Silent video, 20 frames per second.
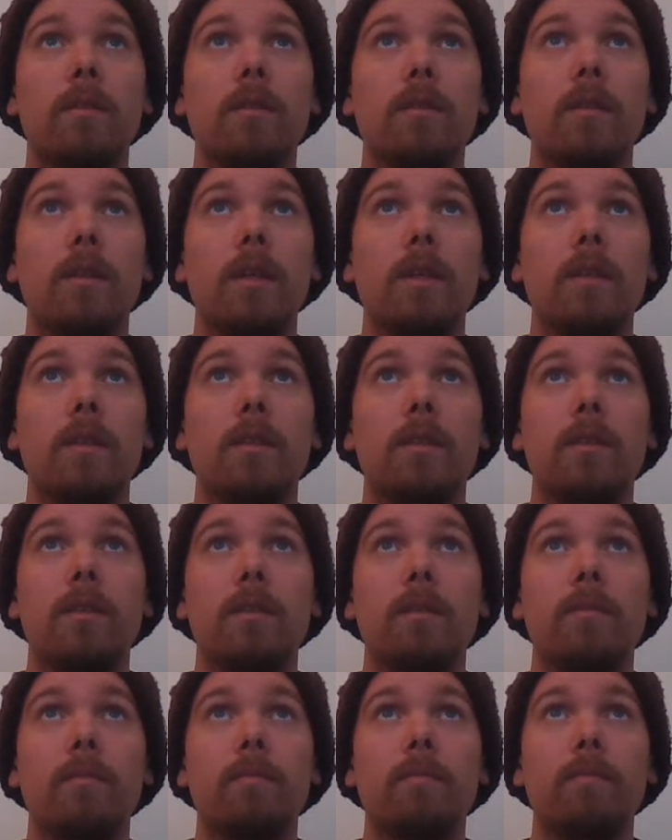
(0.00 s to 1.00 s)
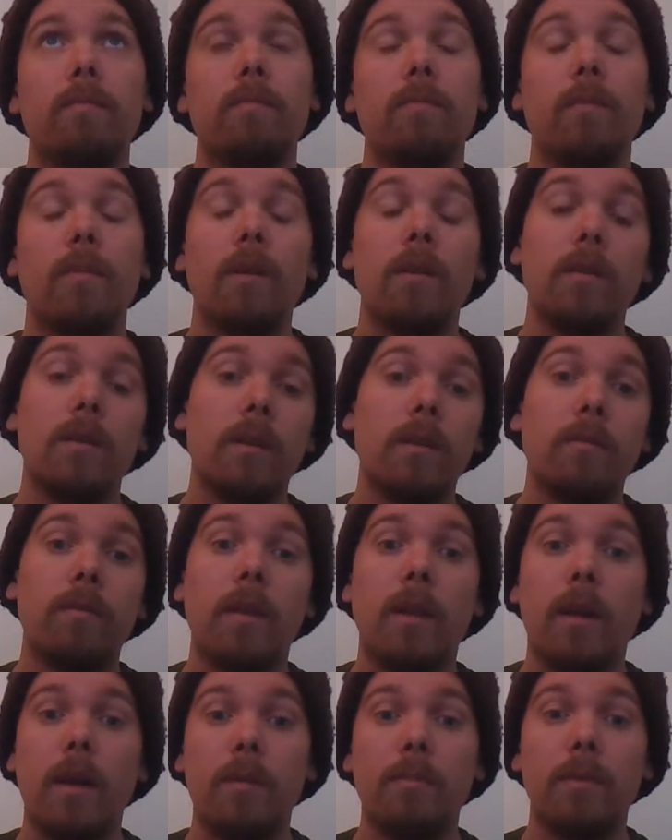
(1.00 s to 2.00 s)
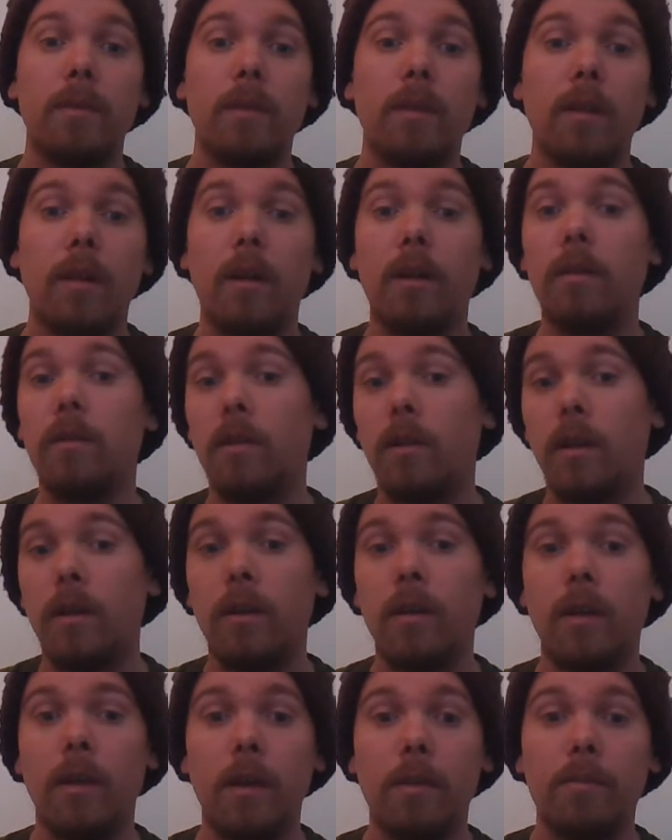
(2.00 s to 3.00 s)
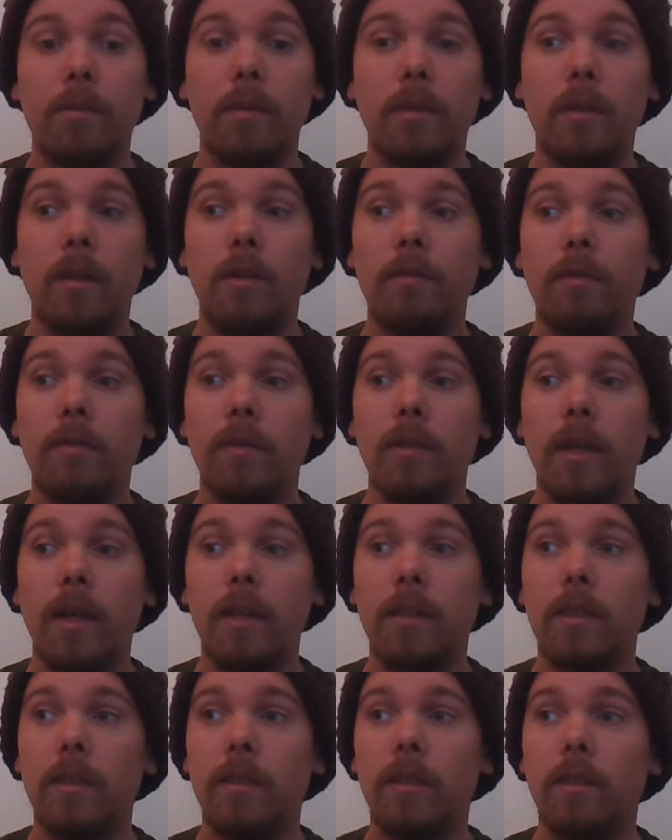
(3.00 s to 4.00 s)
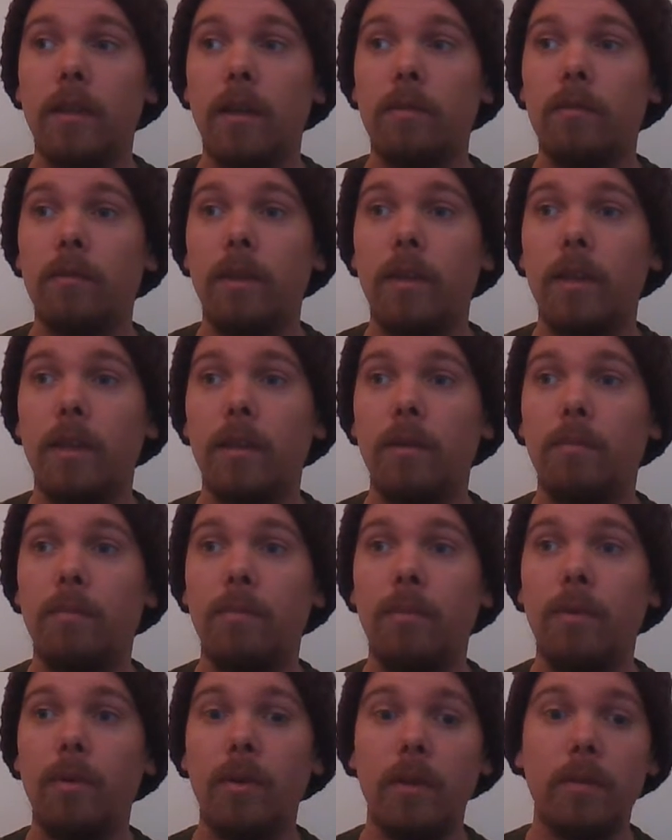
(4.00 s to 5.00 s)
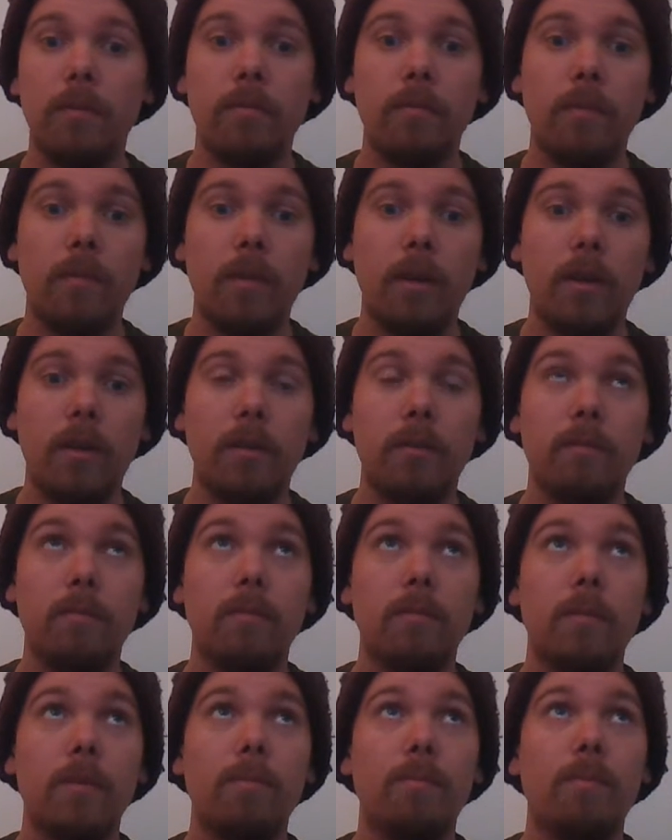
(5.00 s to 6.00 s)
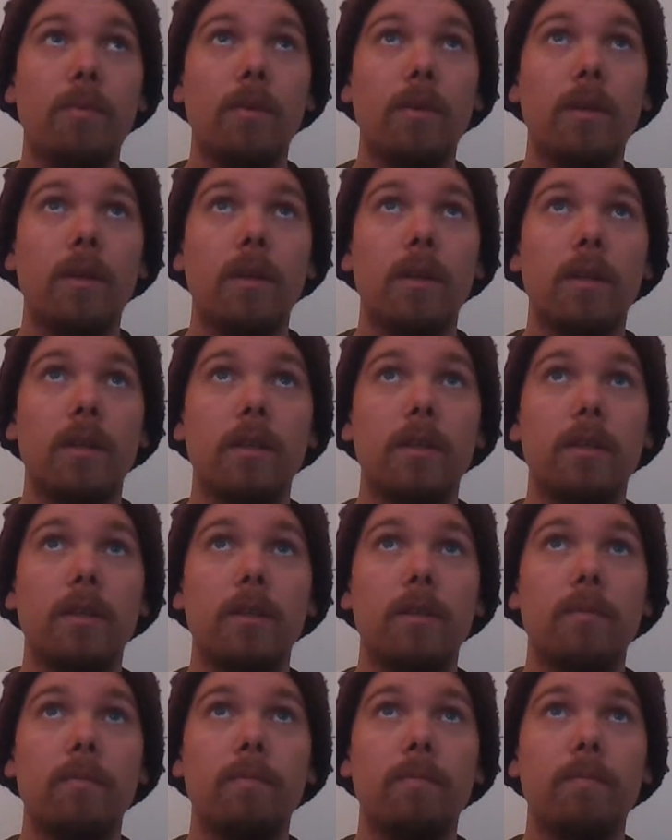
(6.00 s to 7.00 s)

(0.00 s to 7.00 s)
that's, if that happens a lot, not happens often, that's not really the point here. The point is